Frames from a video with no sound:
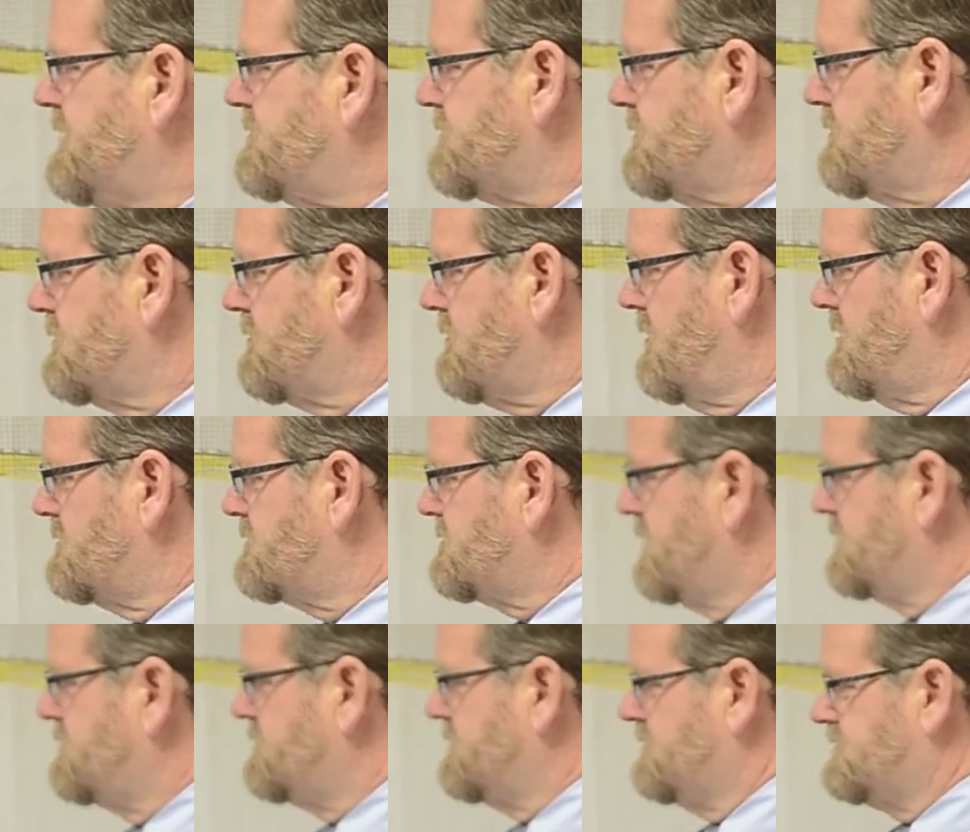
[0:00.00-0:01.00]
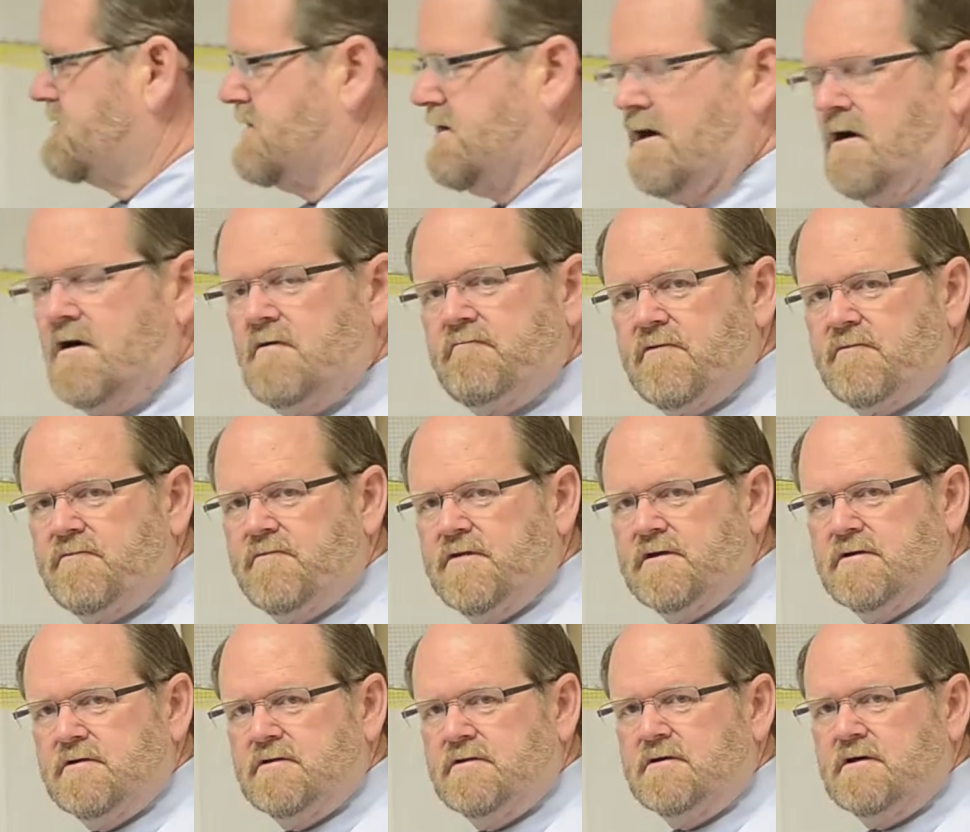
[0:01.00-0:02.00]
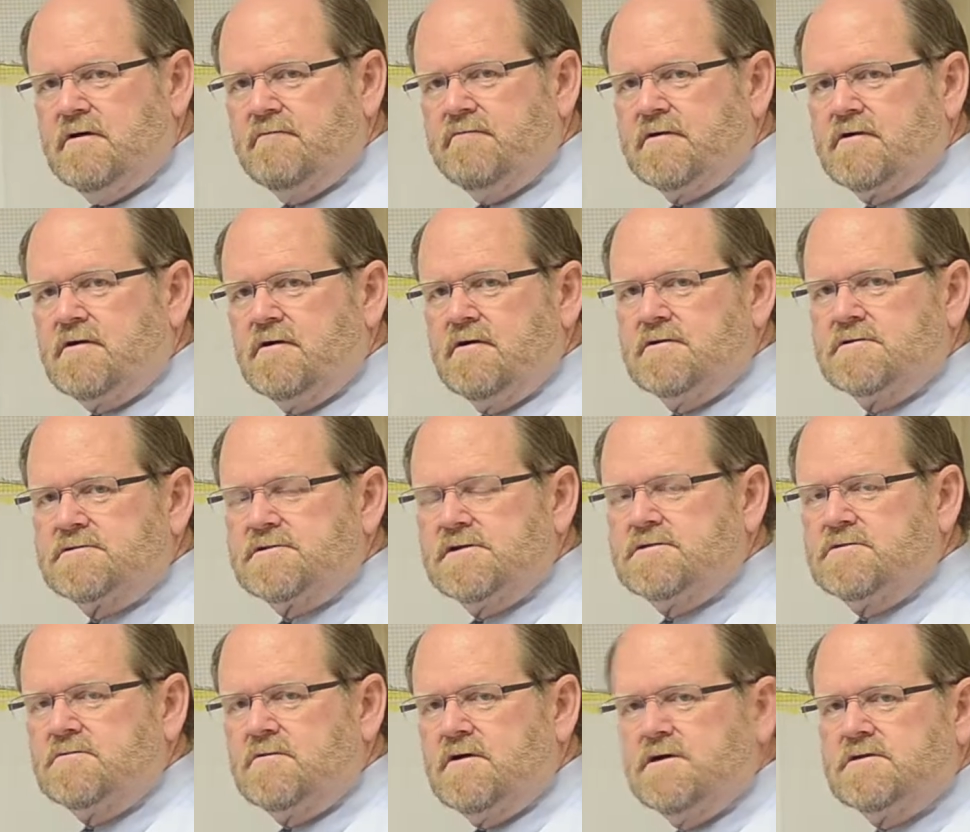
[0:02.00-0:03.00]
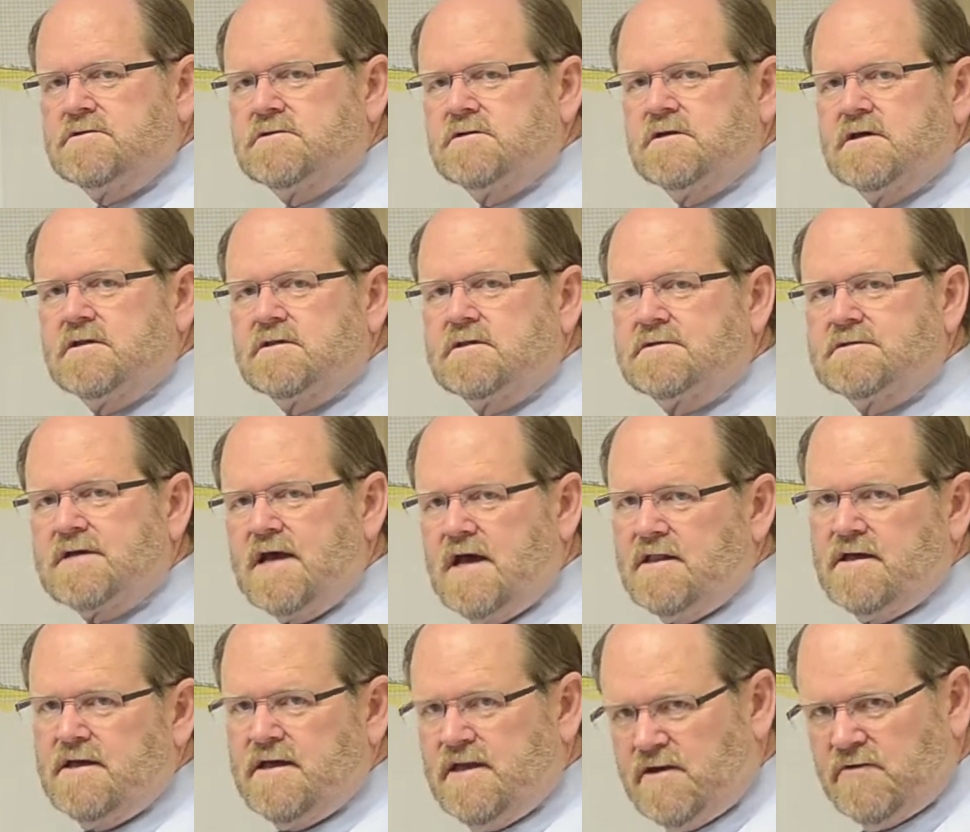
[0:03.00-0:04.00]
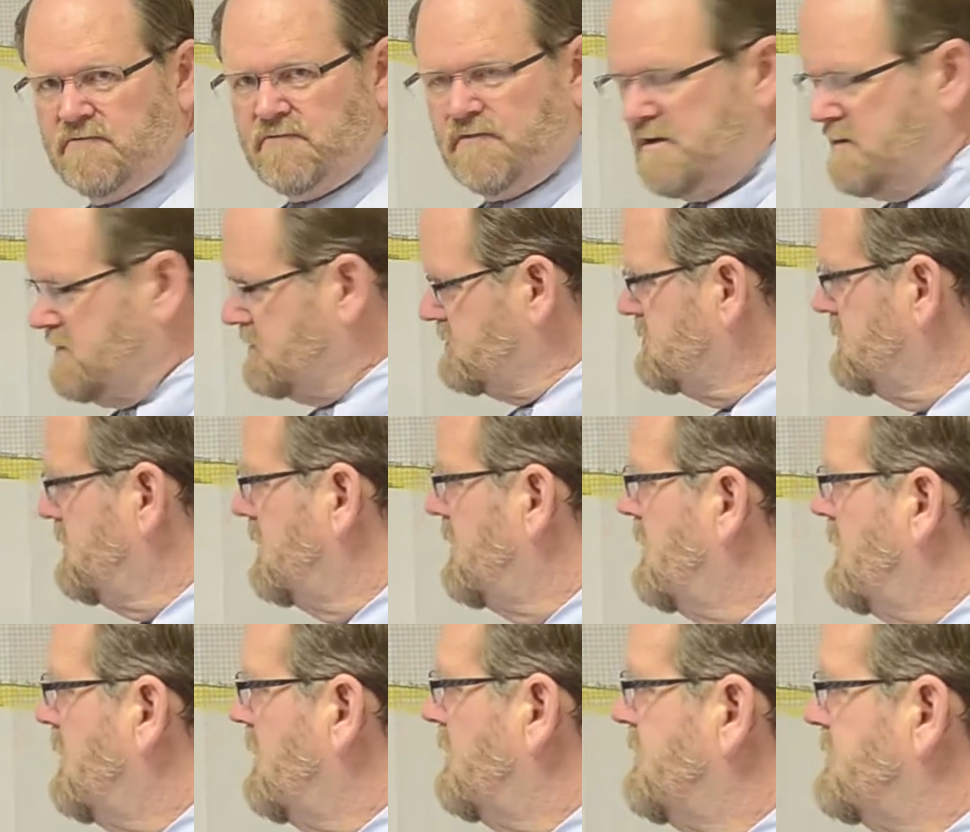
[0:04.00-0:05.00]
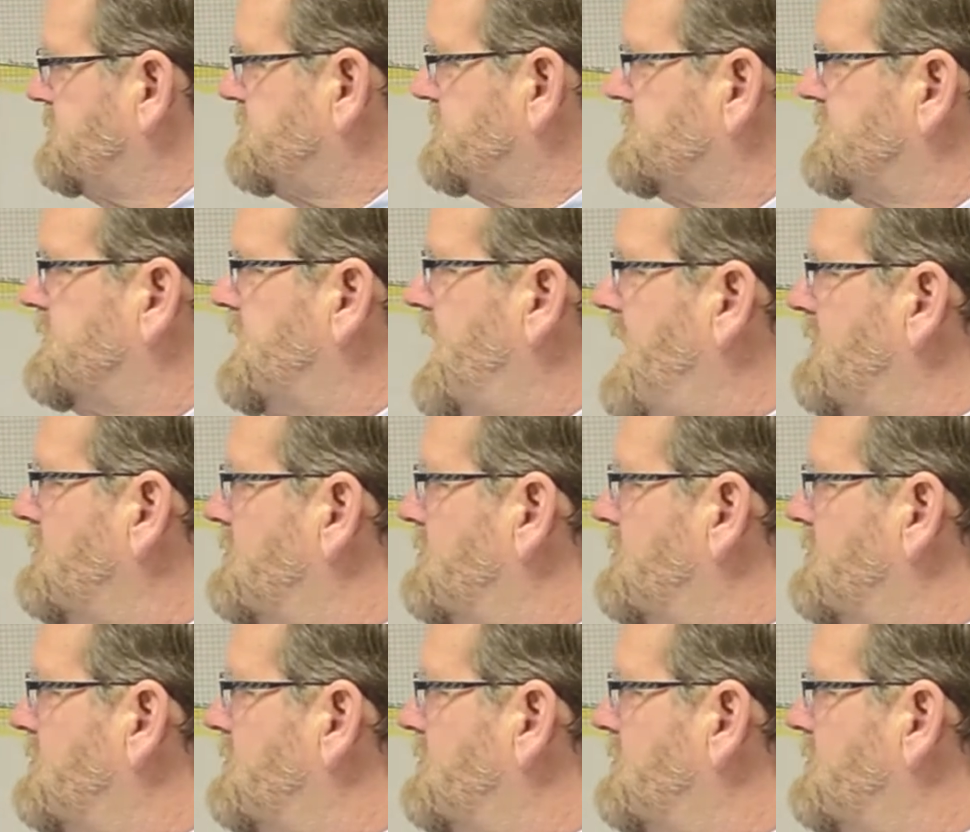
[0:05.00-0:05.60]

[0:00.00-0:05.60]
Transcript: piece of the cross-section is the overview of the current situation at the Talihina field. This is an